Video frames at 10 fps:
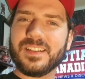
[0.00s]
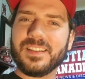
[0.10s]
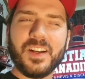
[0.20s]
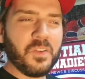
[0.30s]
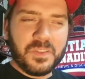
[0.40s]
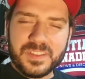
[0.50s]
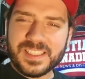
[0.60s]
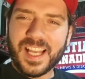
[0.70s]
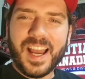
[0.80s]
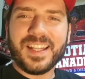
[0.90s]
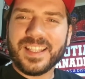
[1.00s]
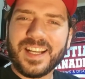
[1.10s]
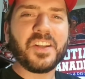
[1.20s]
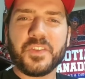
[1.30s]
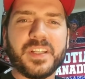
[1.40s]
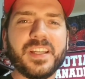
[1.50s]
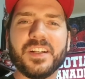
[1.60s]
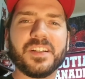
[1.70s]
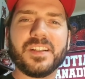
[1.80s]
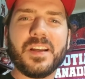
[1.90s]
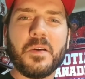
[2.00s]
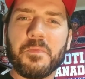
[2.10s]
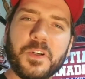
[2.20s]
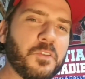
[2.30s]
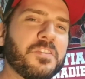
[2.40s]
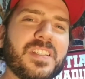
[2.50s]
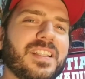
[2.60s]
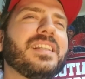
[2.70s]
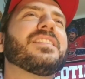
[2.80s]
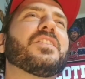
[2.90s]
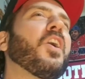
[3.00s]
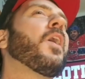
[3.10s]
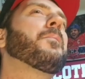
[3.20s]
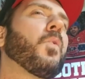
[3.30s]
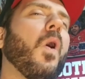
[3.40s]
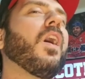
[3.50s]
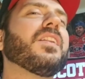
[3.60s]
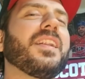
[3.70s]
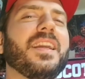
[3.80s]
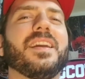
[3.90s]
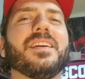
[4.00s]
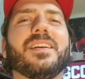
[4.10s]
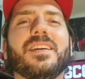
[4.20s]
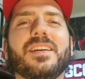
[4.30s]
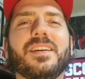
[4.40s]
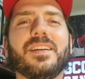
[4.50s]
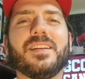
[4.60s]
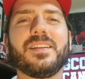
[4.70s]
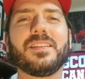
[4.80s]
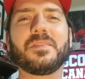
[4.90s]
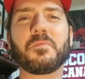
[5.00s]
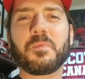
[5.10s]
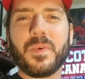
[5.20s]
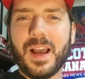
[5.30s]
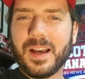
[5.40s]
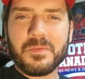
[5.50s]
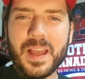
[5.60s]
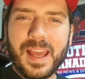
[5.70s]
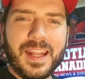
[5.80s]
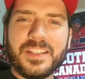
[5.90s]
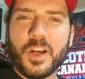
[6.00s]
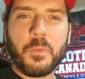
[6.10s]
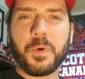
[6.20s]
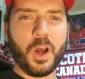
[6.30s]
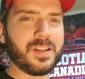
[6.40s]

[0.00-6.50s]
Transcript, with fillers: you know, side of the country here producing these top quality. Uh, NHL